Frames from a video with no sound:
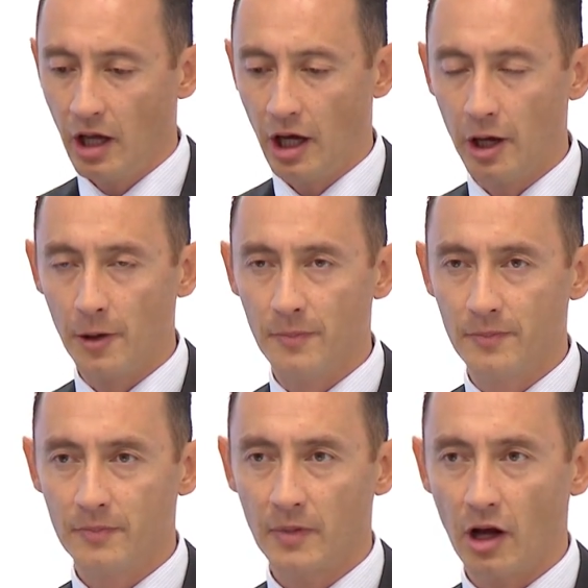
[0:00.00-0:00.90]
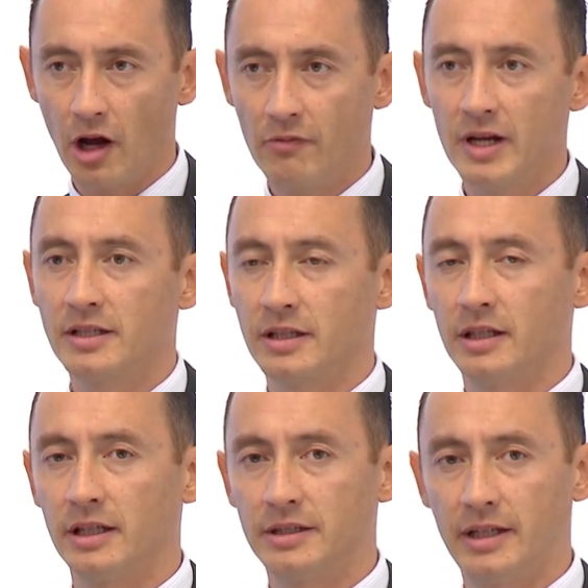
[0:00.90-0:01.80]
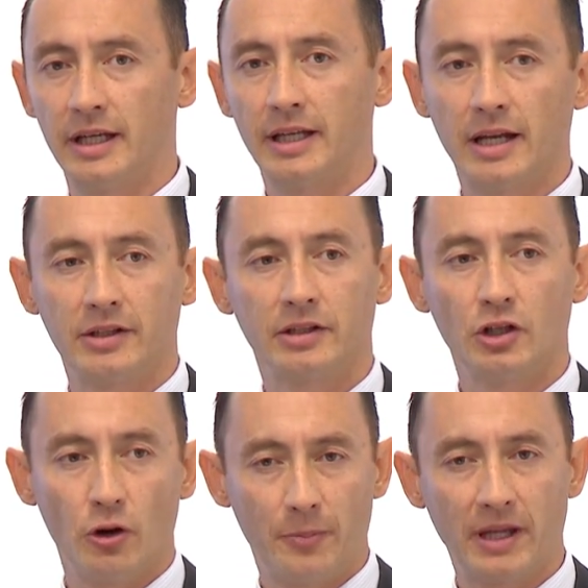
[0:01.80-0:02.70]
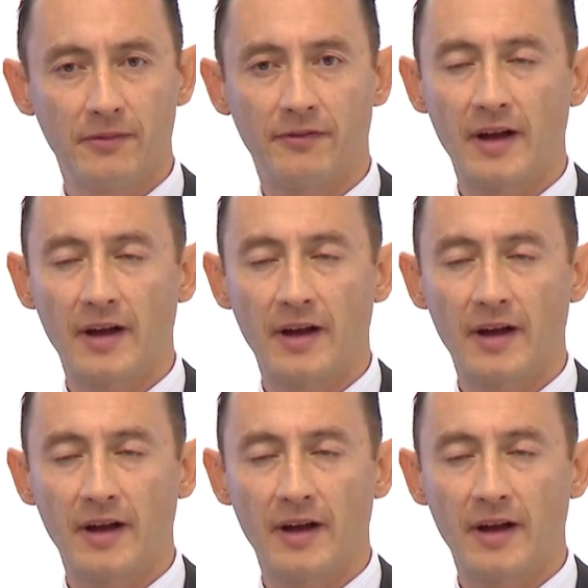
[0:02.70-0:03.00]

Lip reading: I recently did, under European